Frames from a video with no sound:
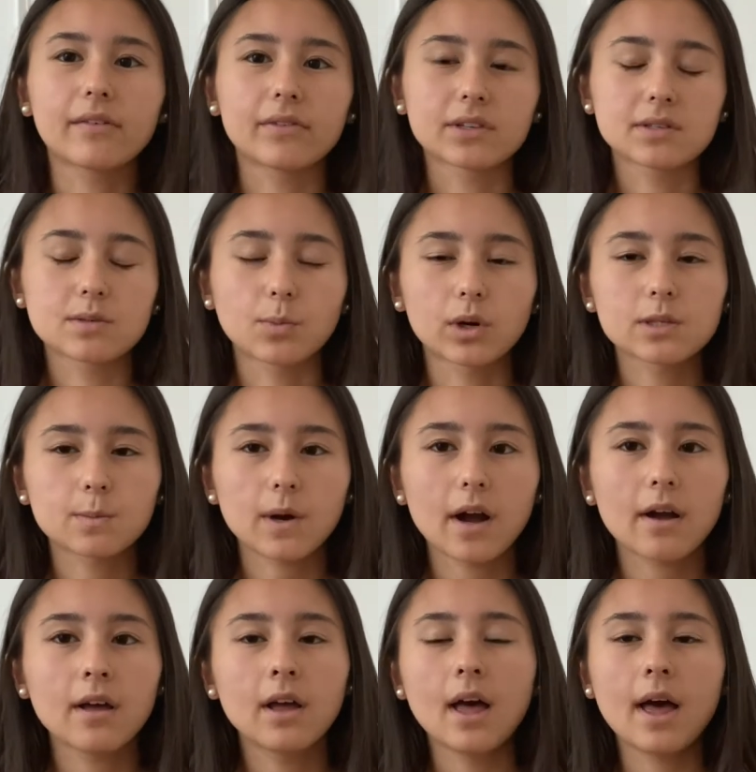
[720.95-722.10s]
of the sports
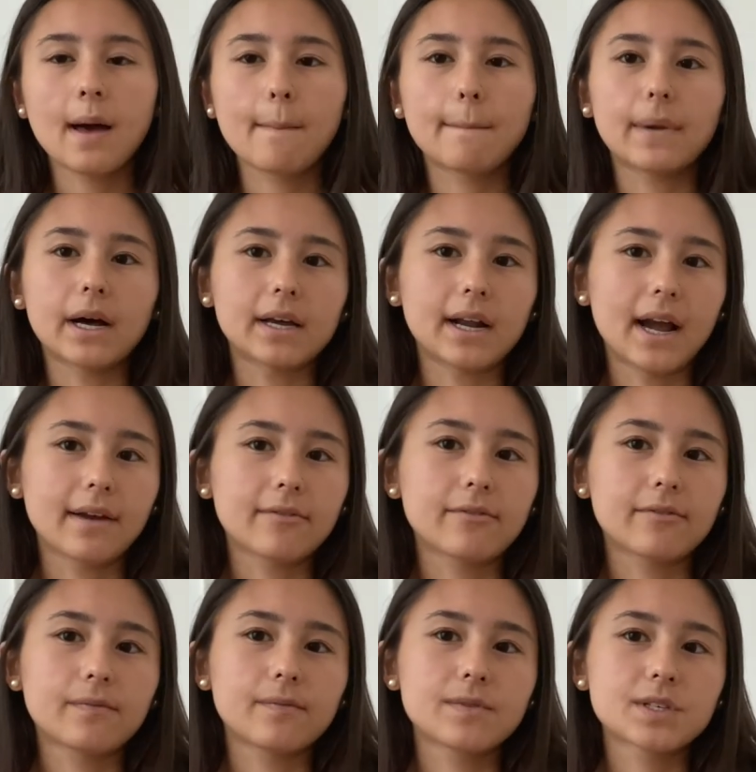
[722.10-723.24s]
bra but I've
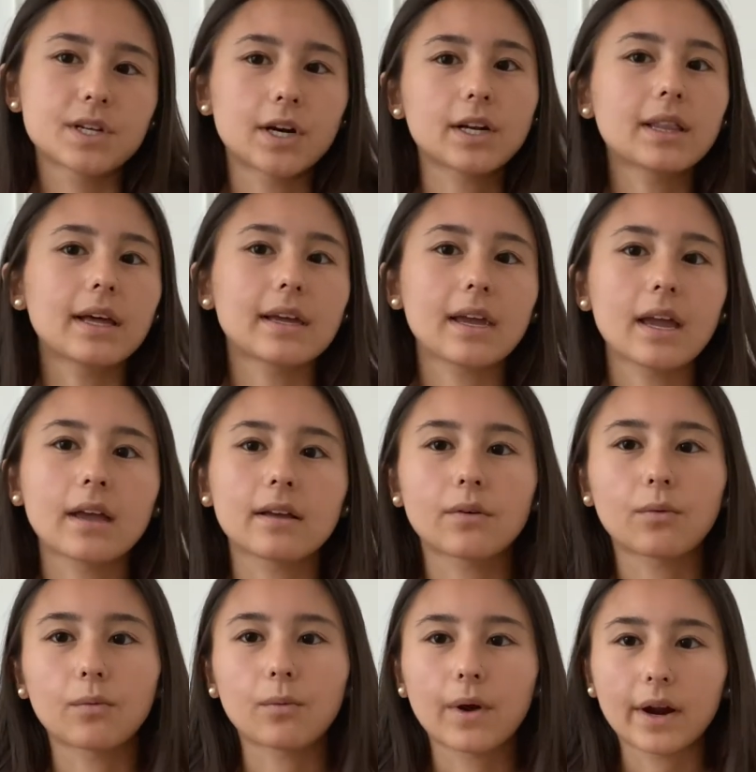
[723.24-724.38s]
started liking
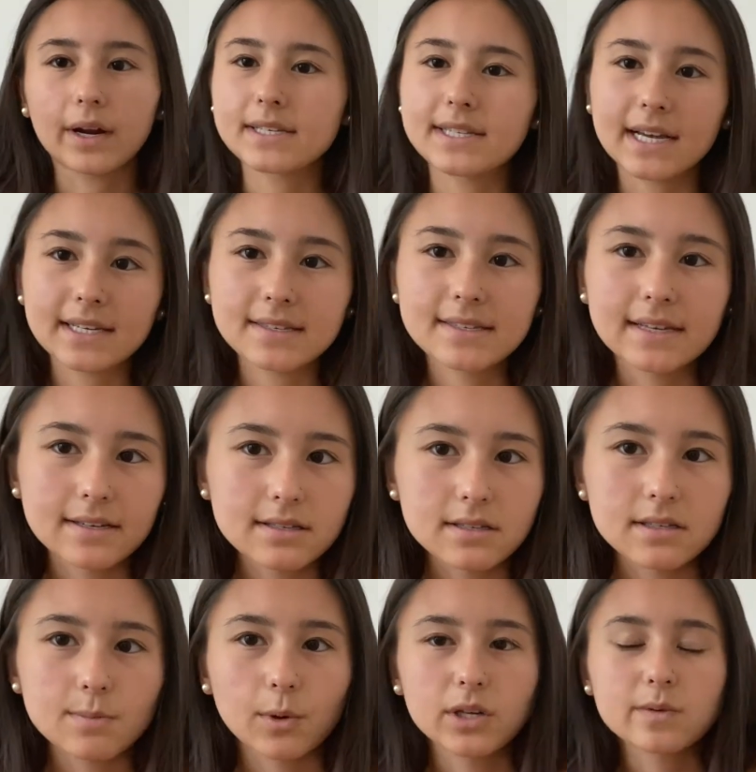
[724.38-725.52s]
wearing a size six in
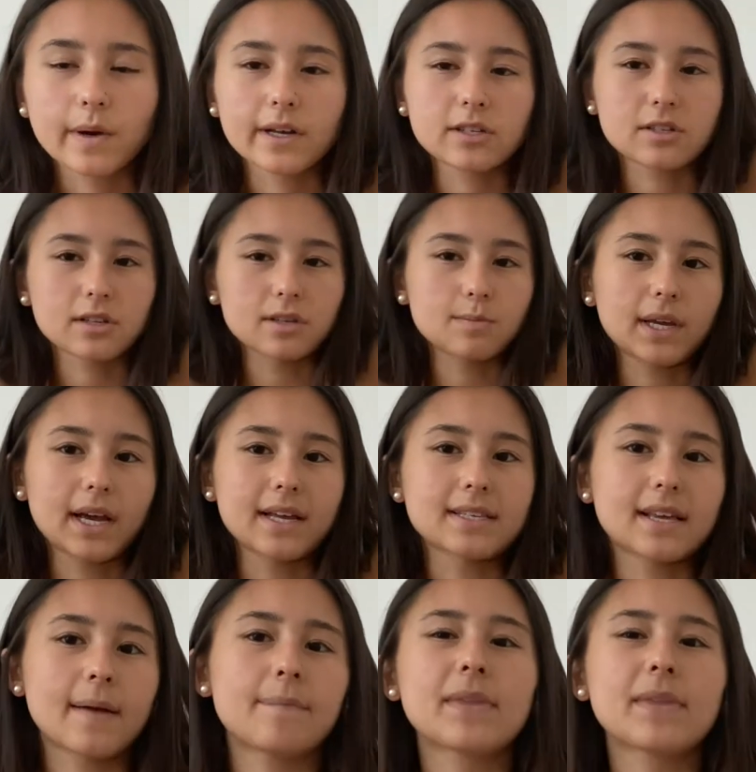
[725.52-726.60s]
sports bras just because